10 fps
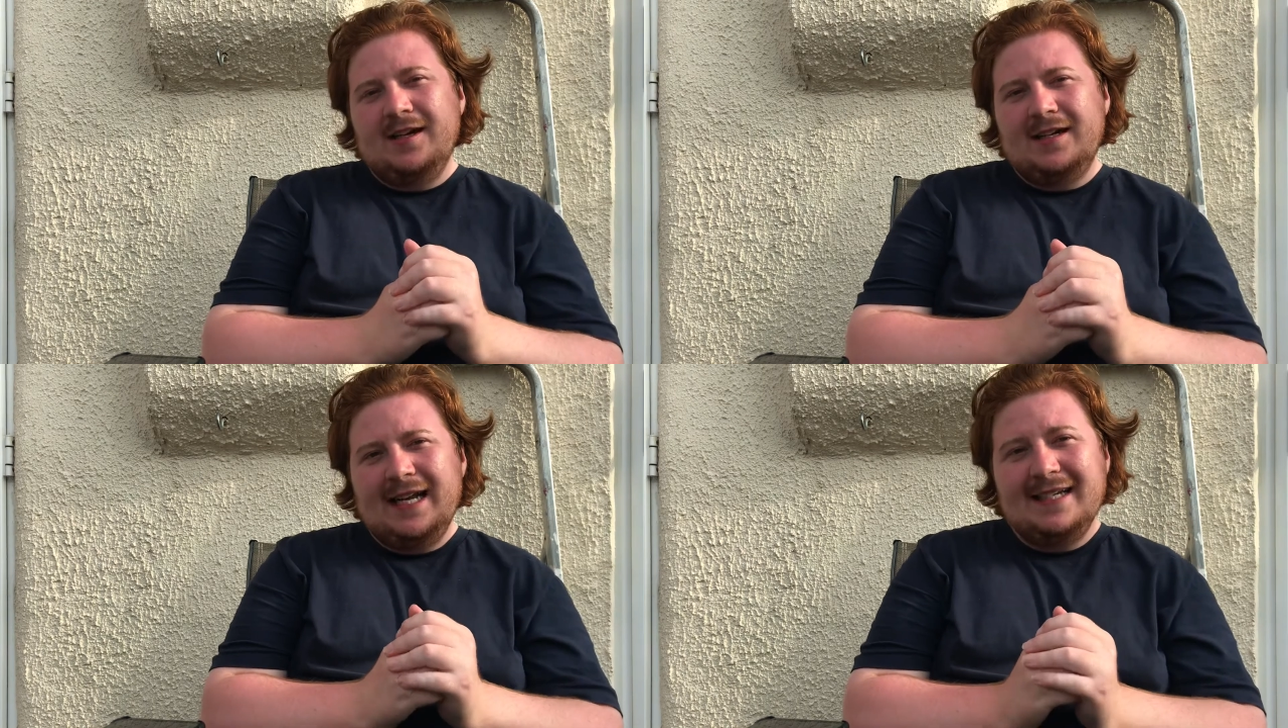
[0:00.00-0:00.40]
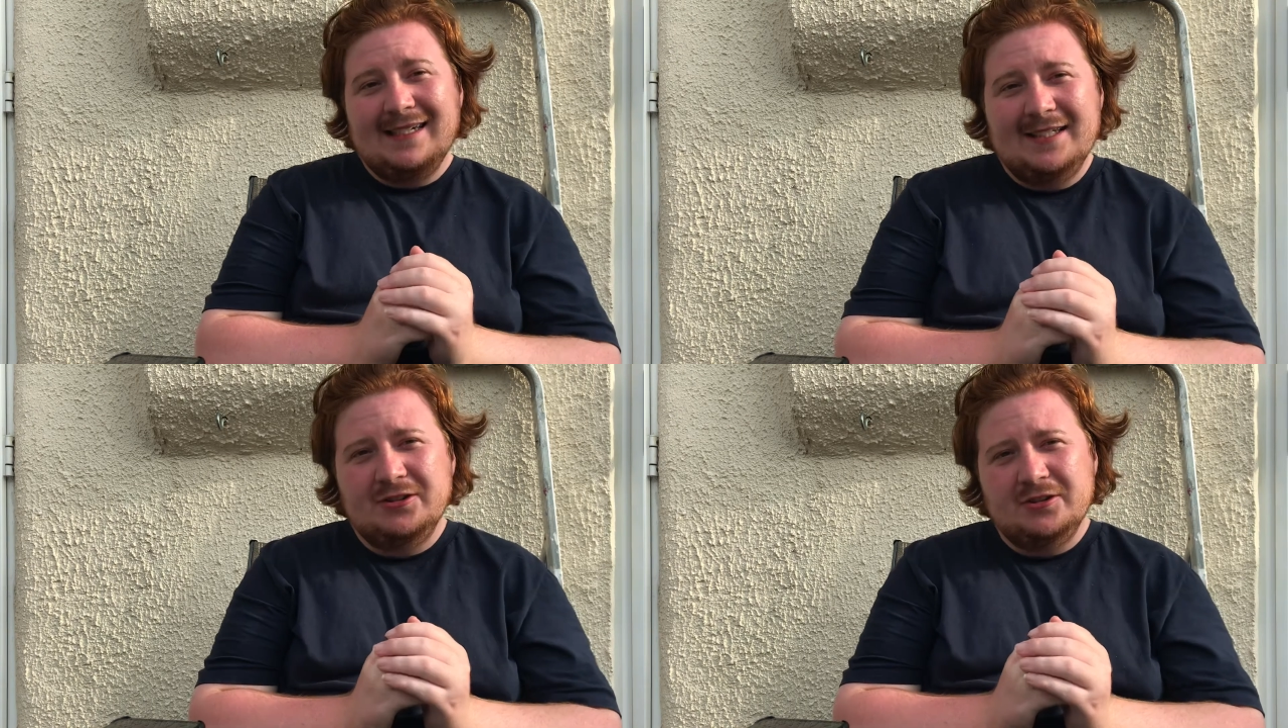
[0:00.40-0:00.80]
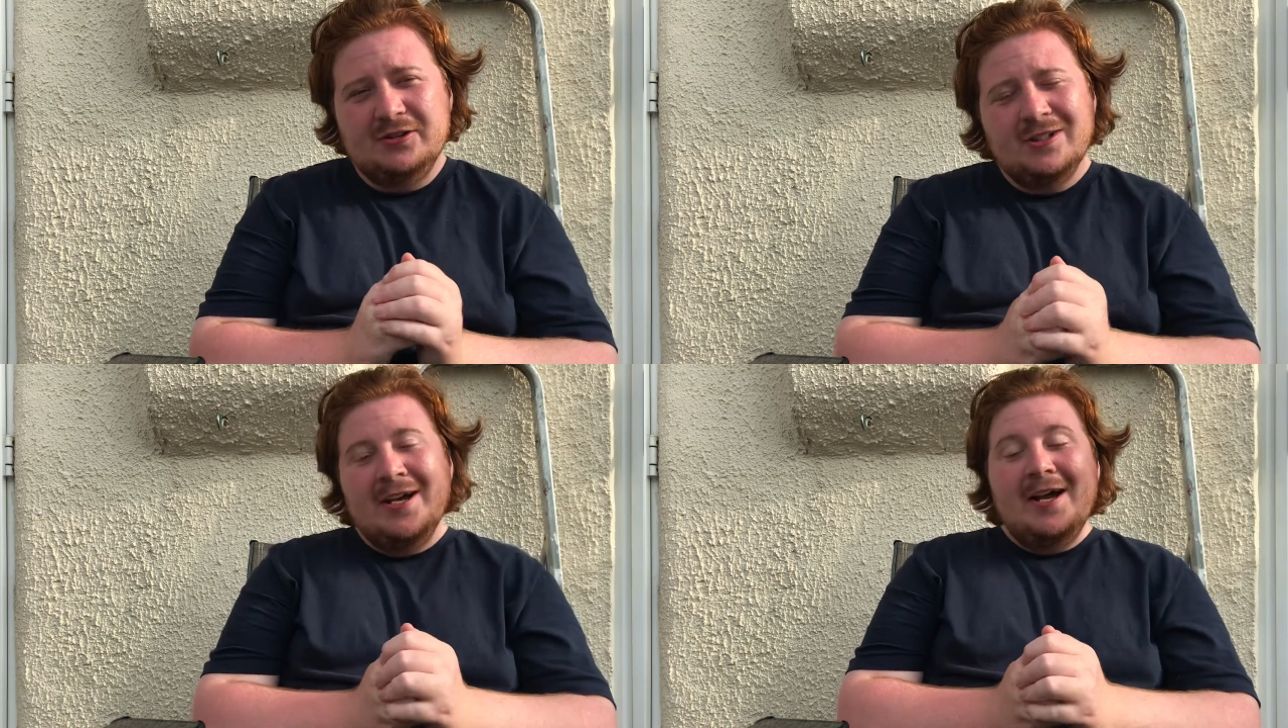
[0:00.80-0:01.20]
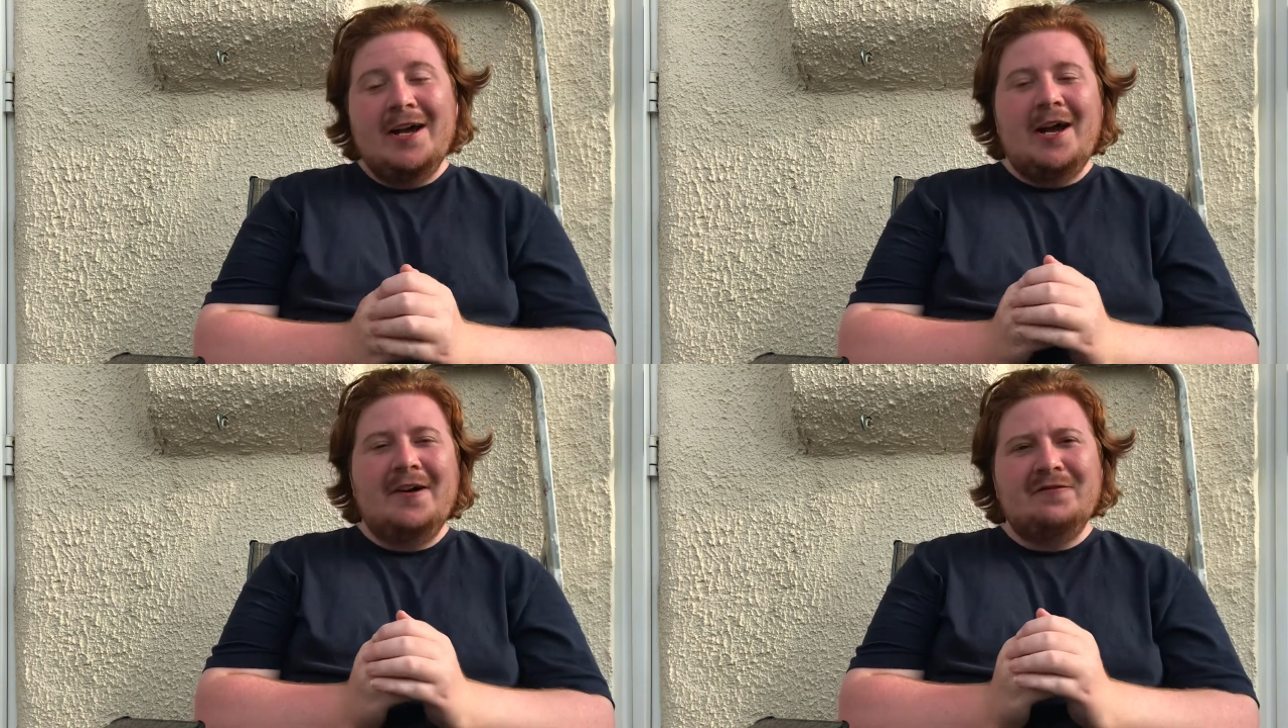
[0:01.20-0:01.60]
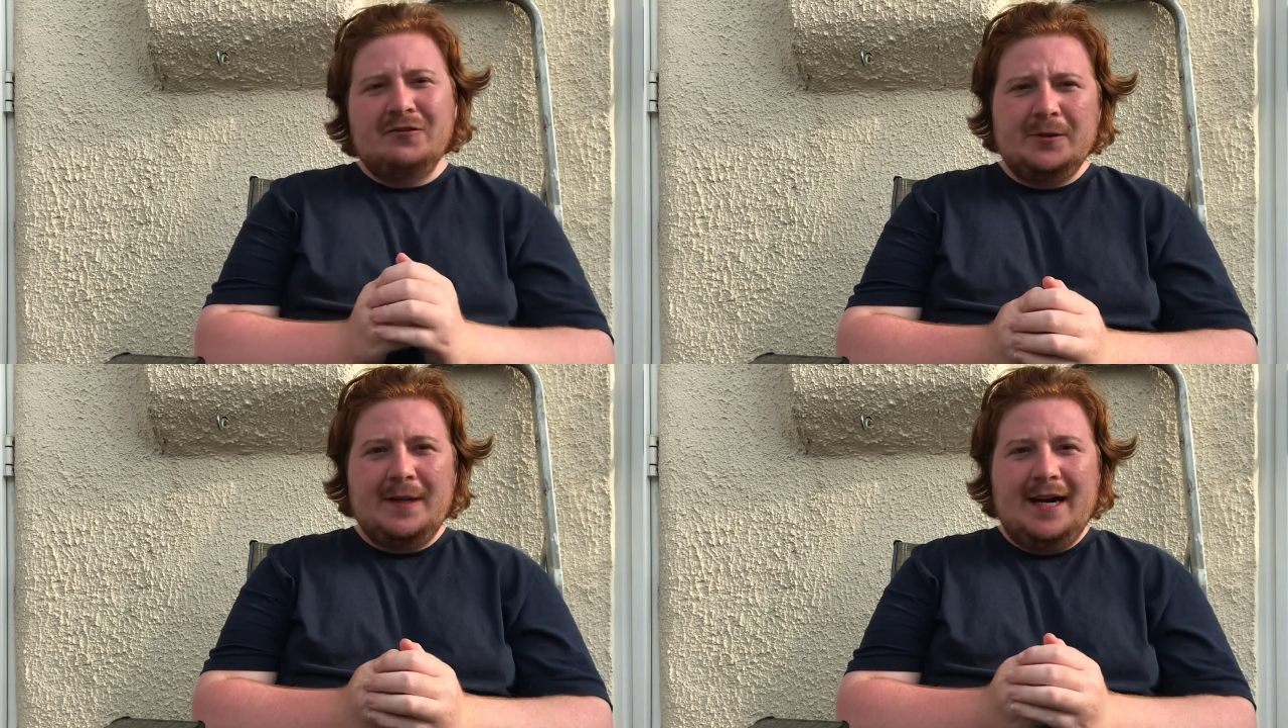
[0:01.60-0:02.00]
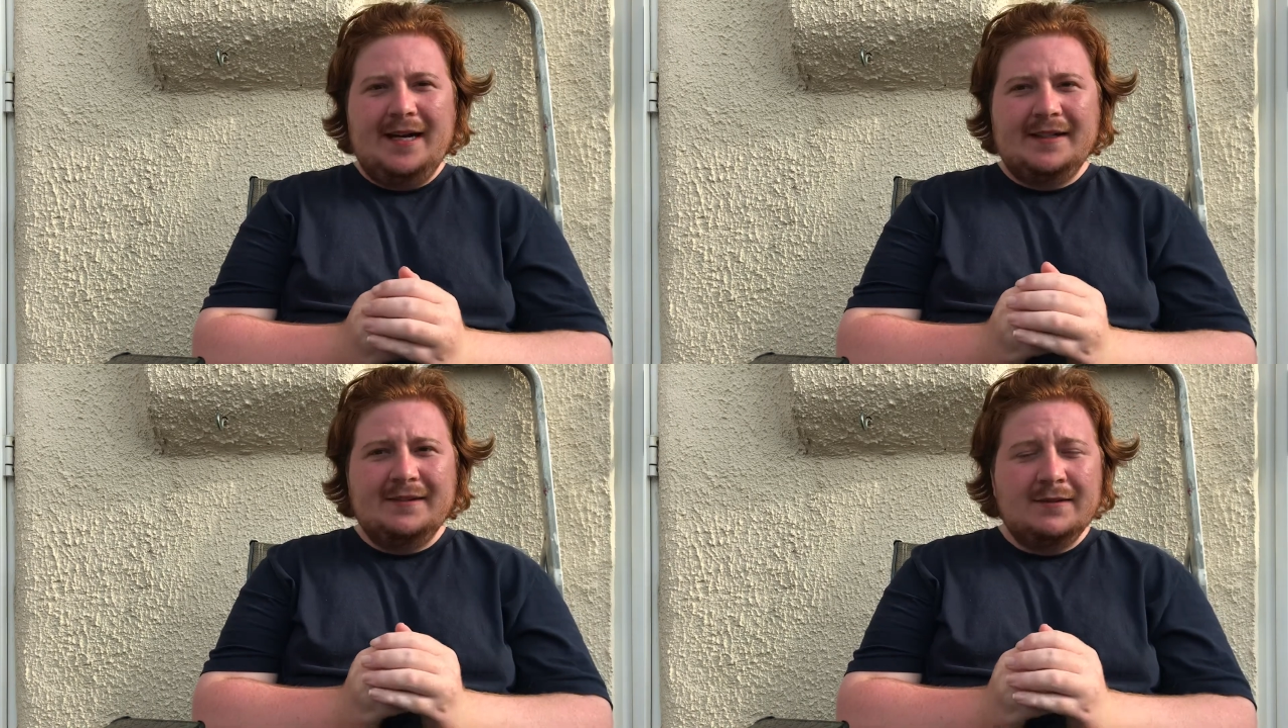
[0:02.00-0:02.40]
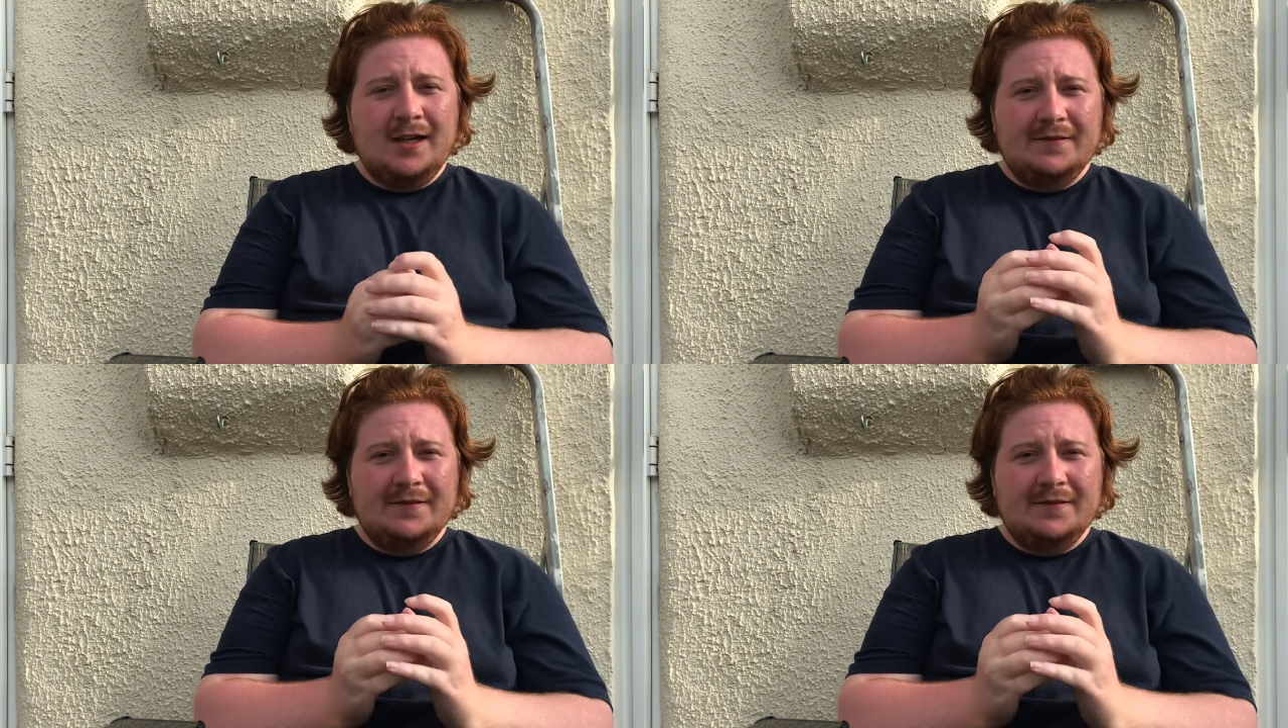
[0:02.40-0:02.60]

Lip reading: clan collection for Royal Paladin.